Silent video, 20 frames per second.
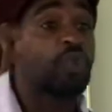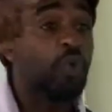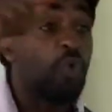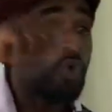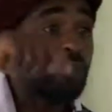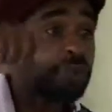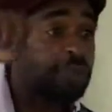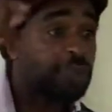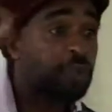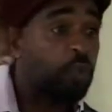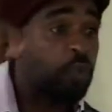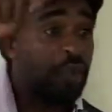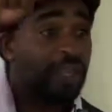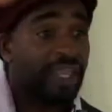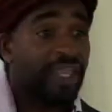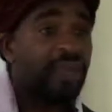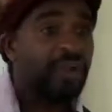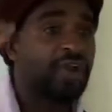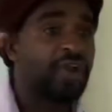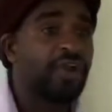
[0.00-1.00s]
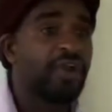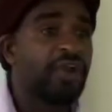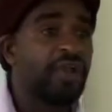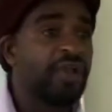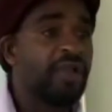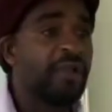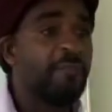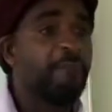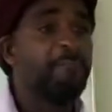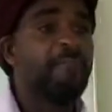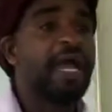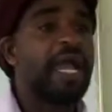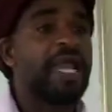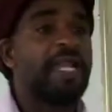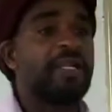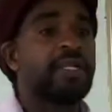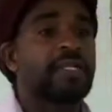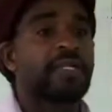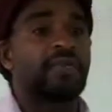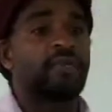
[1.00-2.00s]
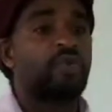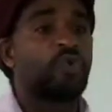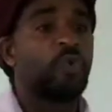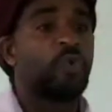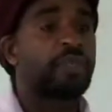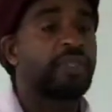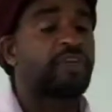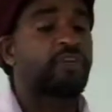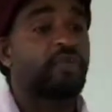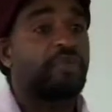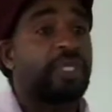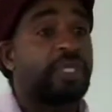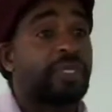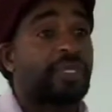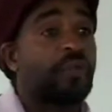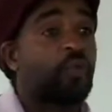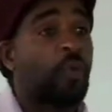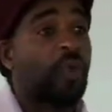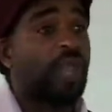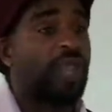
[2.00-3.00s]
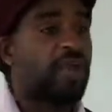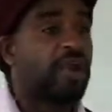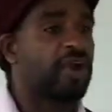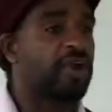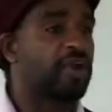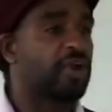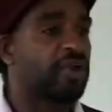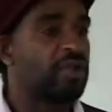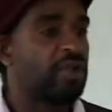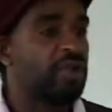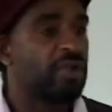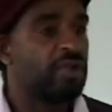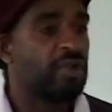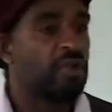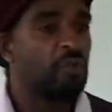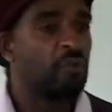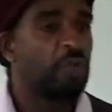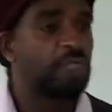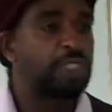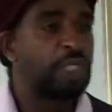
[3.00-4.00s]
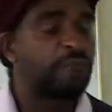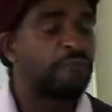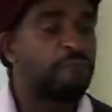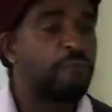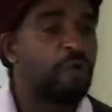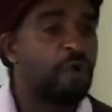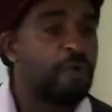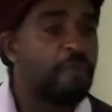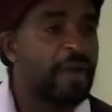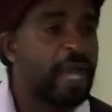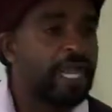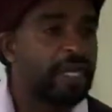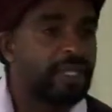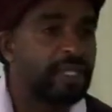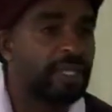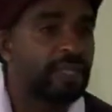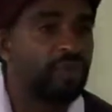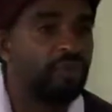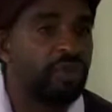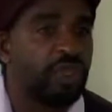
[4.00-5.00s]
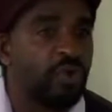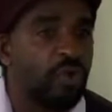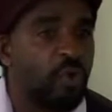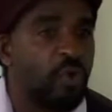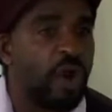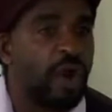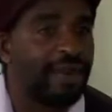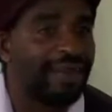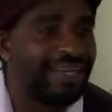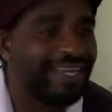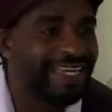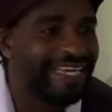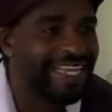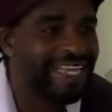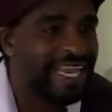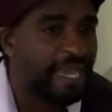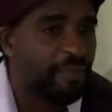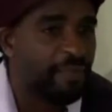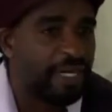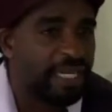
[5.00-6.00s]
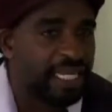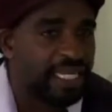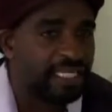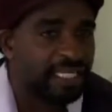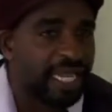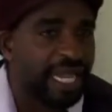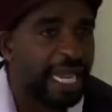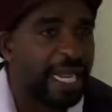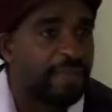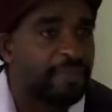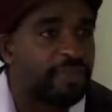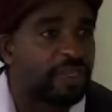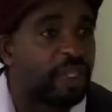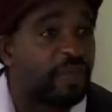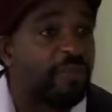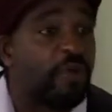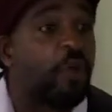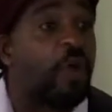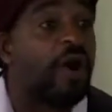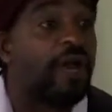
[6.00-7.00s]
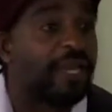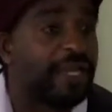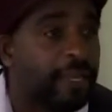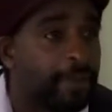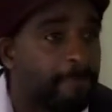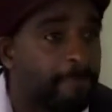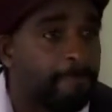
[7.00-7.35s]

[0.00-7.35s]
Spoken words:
2 square minus root 3 square, which is 4 minus 3, 1. The denominator happens to be 1.